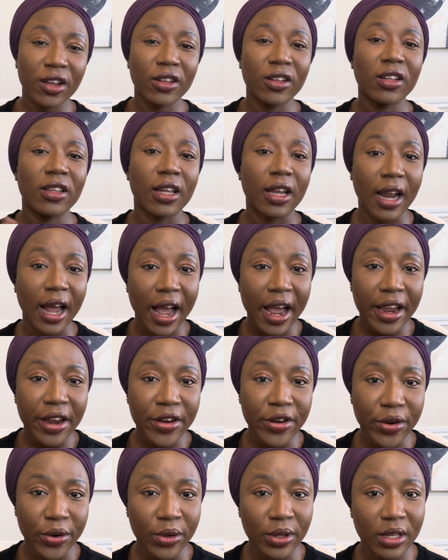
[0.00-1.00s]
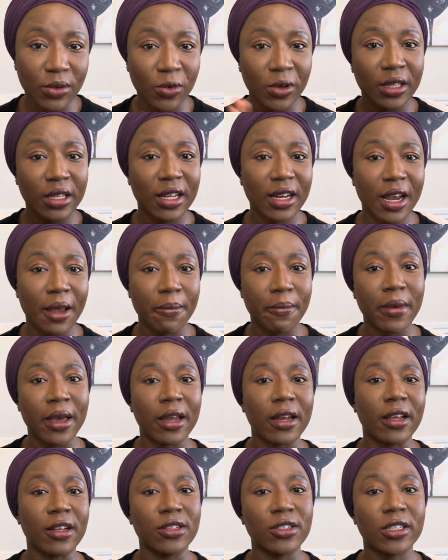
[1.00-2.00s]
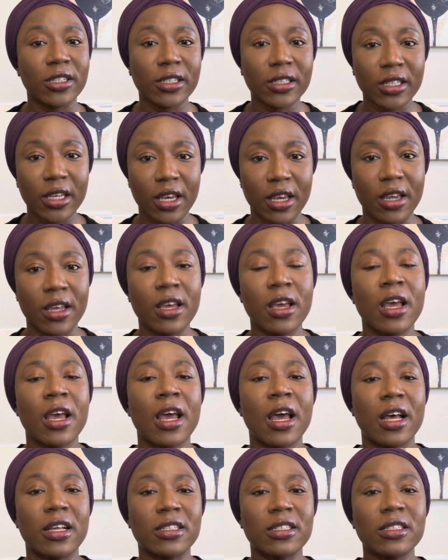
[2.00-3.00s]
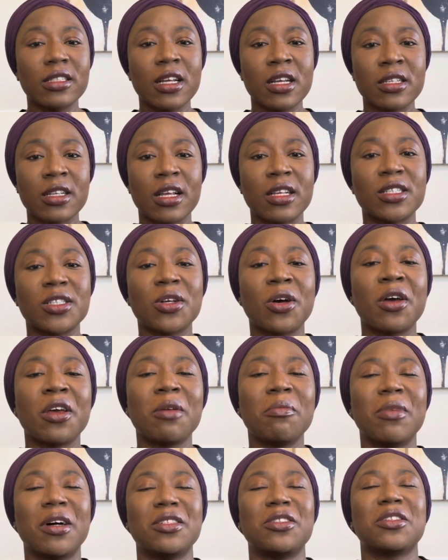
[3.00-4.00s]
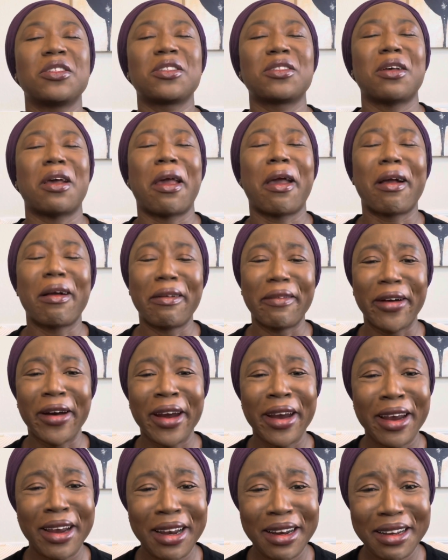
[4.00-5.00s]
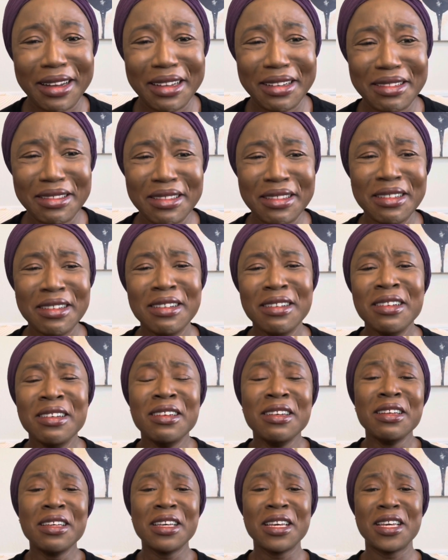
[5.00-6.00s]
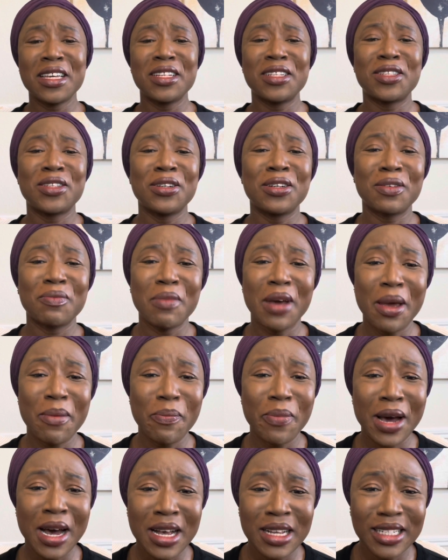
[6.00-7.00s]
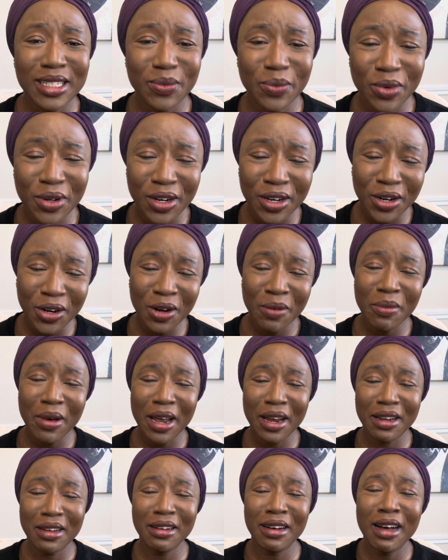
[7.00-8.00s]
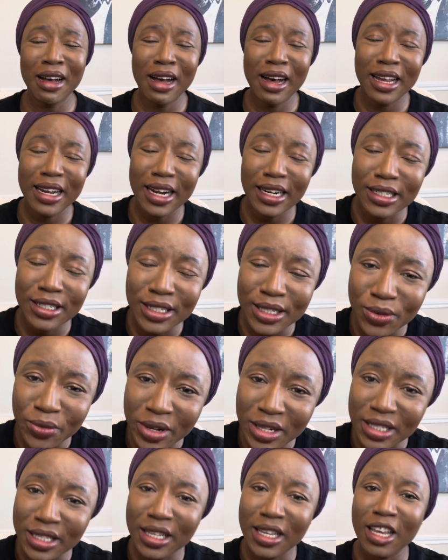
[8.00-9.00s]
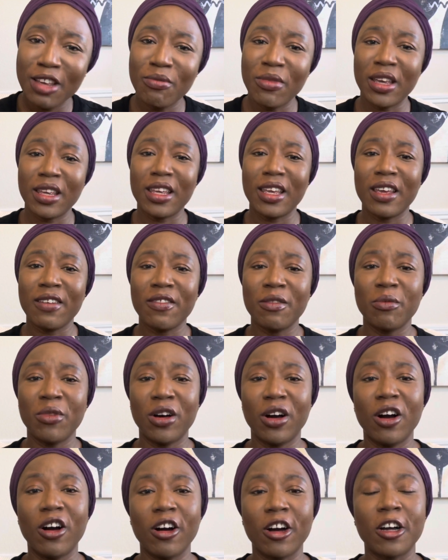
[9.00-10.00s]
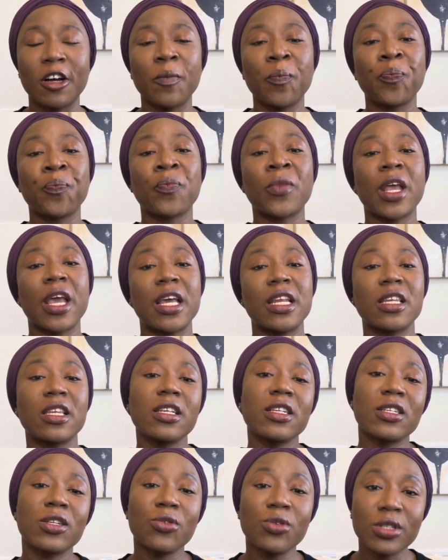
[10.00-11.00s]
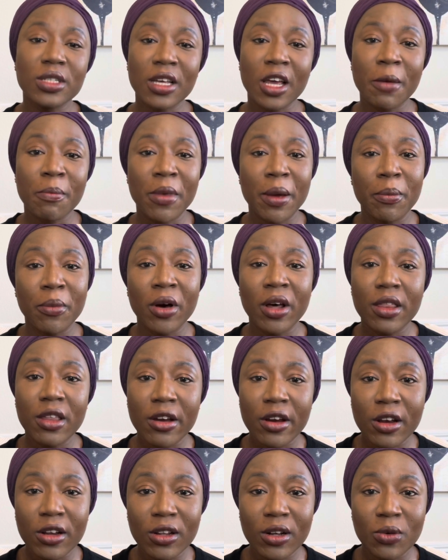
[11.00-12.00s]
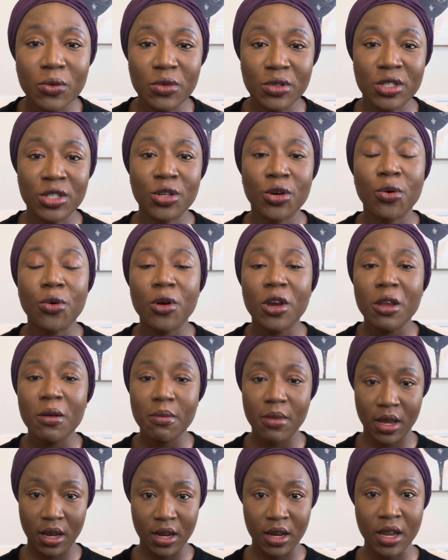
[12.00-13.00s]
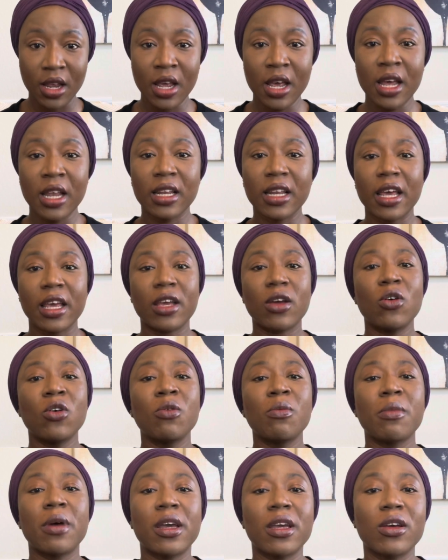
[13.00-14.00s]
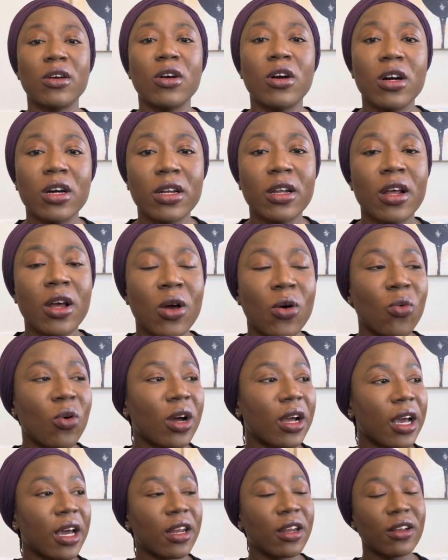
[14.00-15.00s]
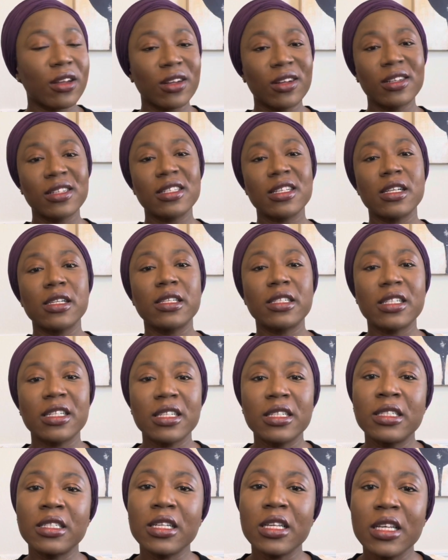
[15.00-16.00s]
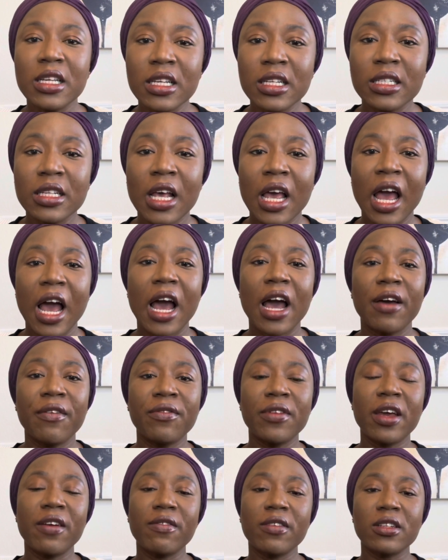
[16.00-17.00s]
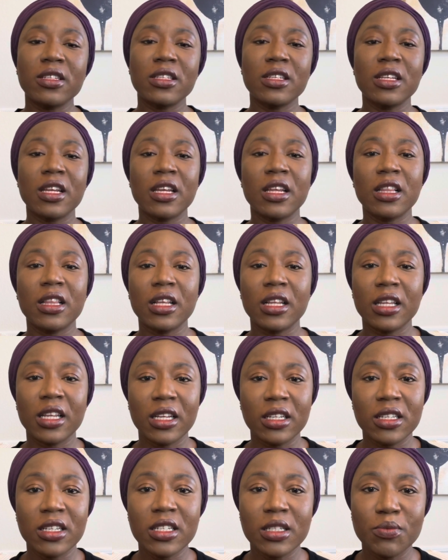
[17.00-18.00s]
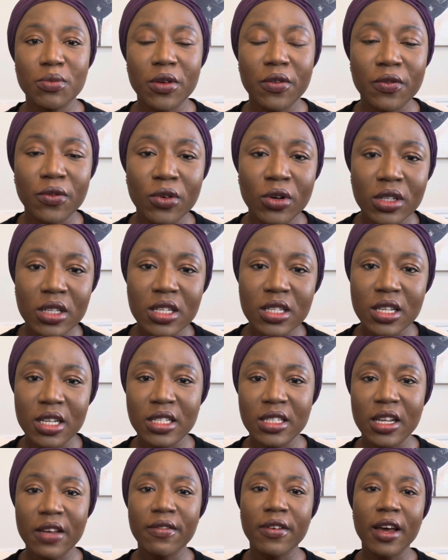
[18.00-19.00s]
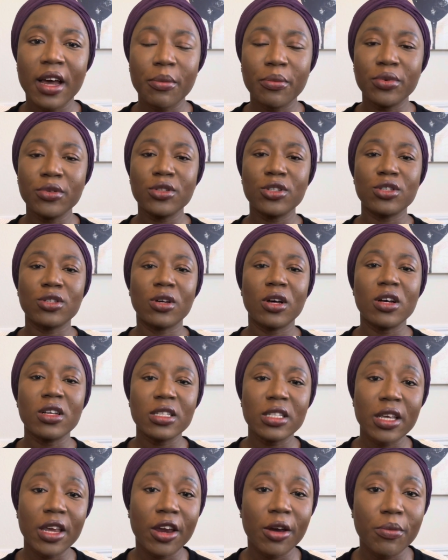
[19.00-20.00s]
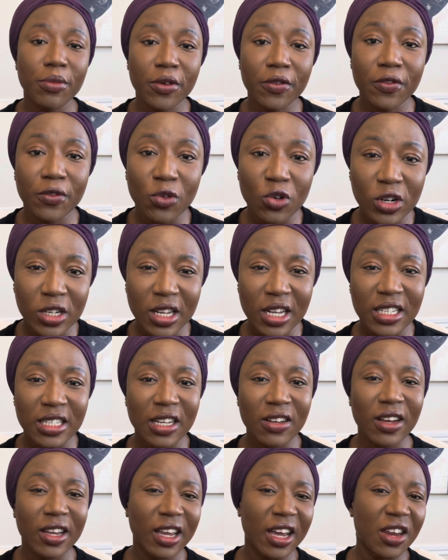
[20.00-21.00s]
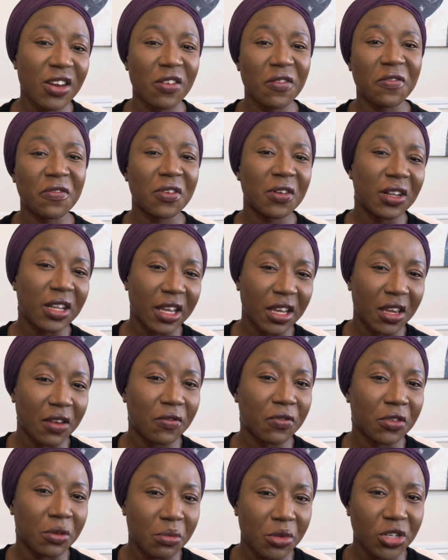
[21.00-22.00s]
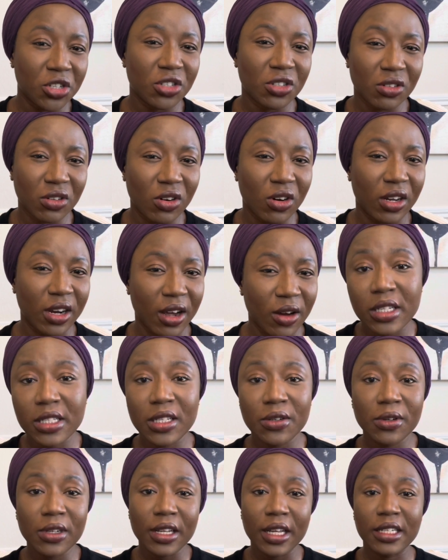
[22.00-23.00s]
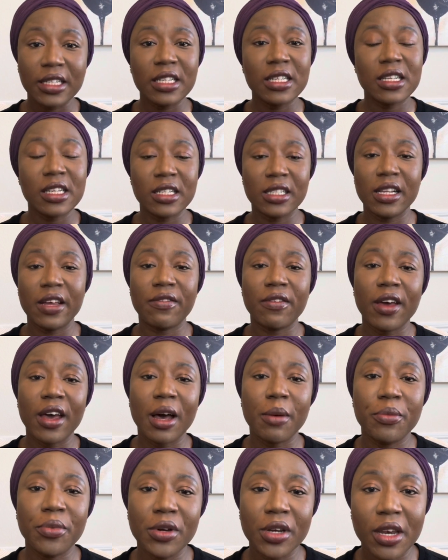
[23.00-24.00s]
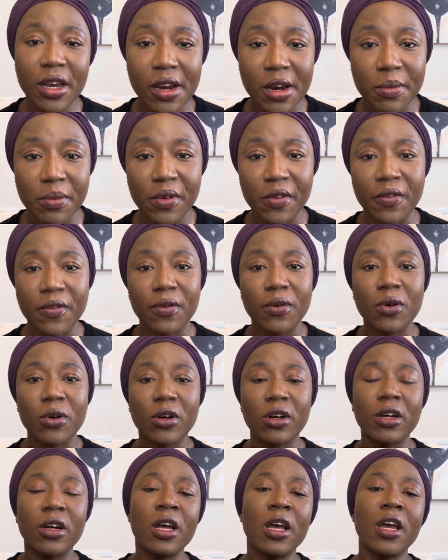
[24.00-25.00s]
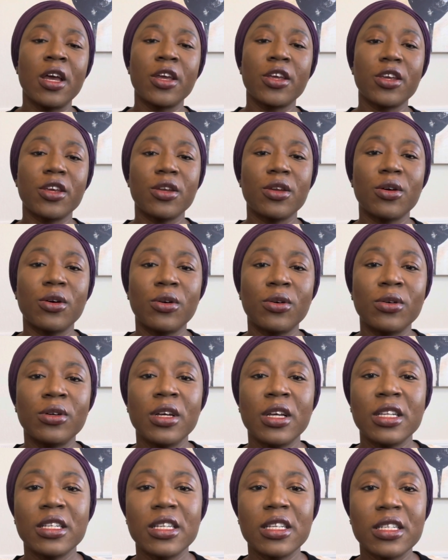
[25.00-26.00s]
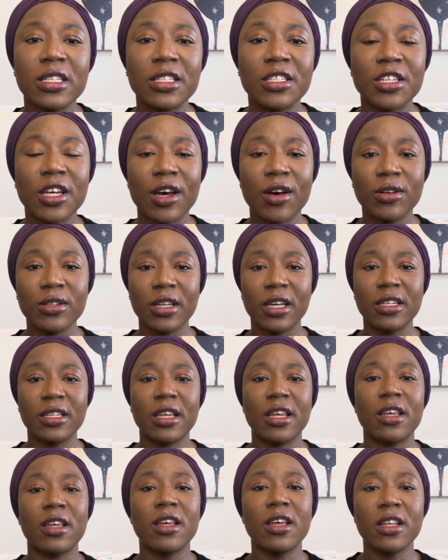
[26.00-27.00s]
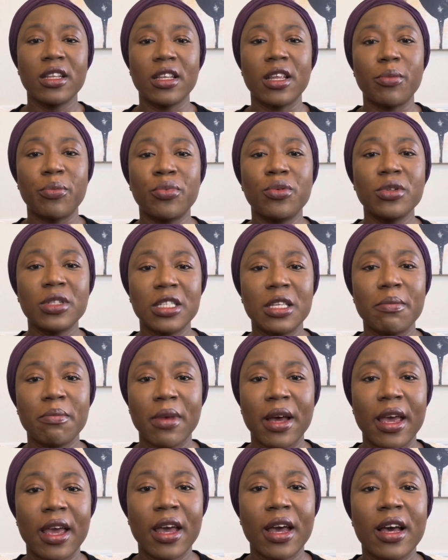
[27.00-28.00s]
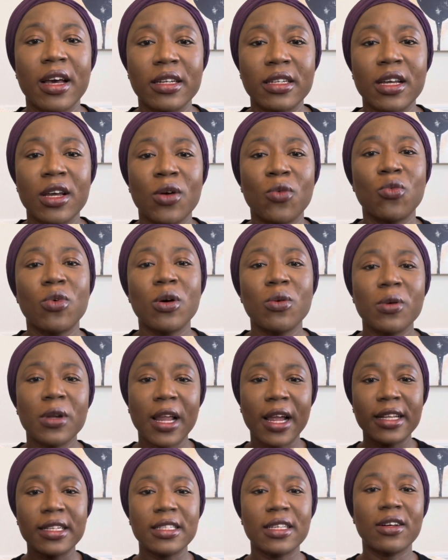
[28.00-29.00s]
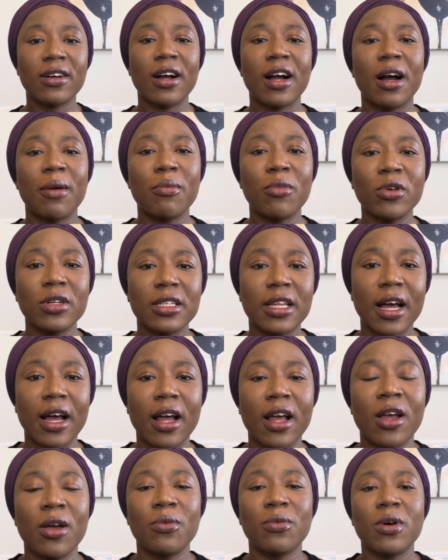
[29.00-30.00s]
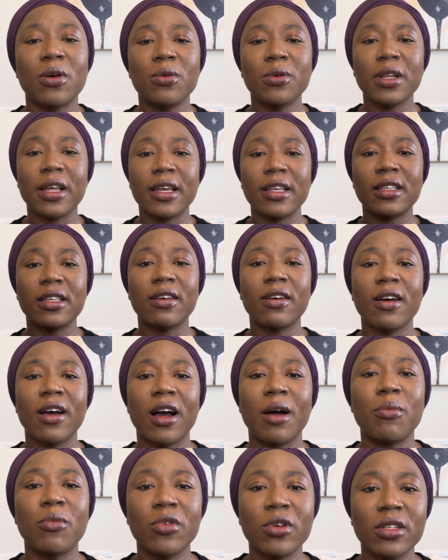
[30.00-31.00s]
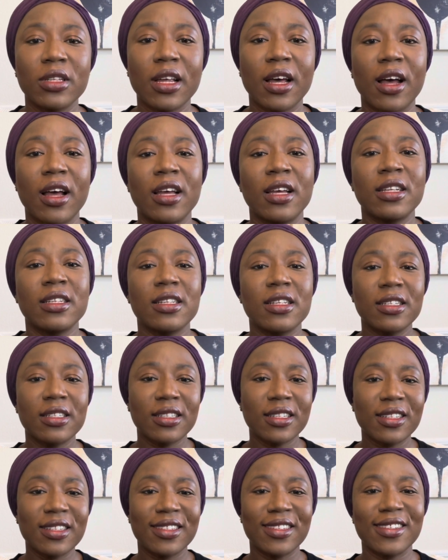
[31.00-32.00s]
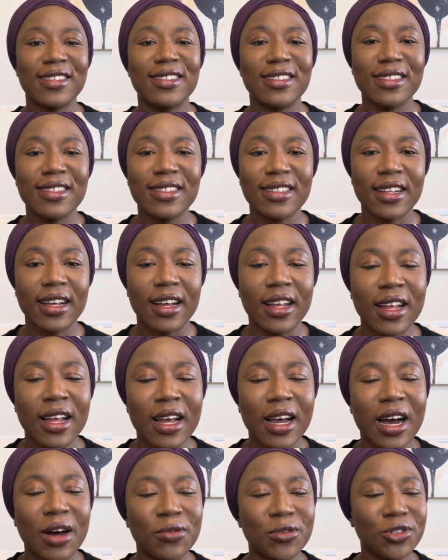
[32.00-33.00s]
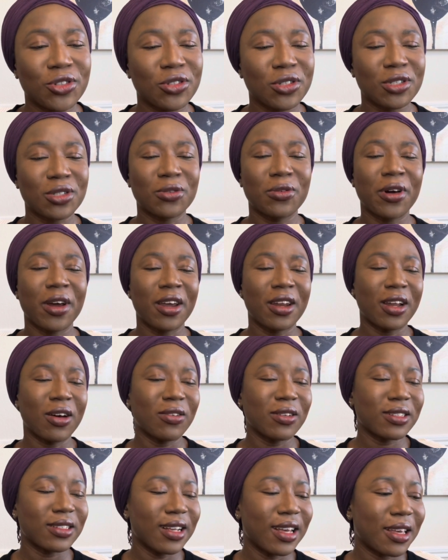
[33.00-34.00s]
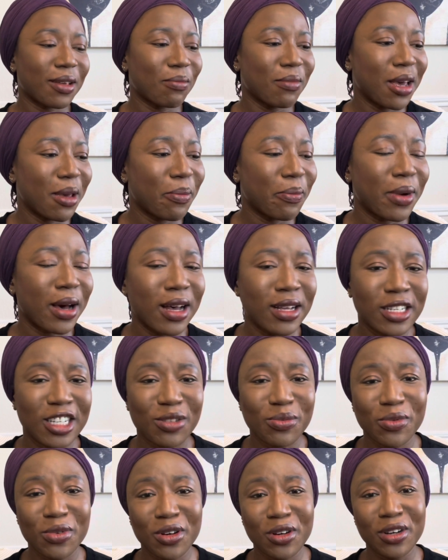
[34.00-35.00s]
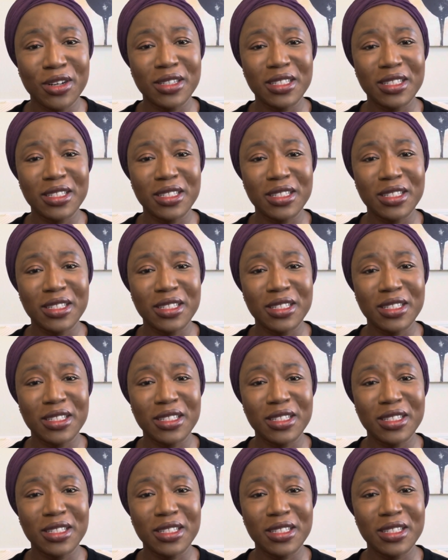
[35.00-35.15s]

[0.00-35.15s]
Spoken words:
that I know, the one that I met in Turkey, as soon as I saw him, I just started crying. He took my passport, oh my God. I just went to him and gave him a hug. And this whole time, my mother-in-law was screaming, like, oh my God, what kind of nonsense is this? I have never seen anything like this before. This has never happened to us here before. That's how I kind of feel like information got out. They were like, this has never happened here before. You know, this child that they put in my hand, what will I tell her mother? What will I tell her mother? This, that. I was just crying. I was like, my passport.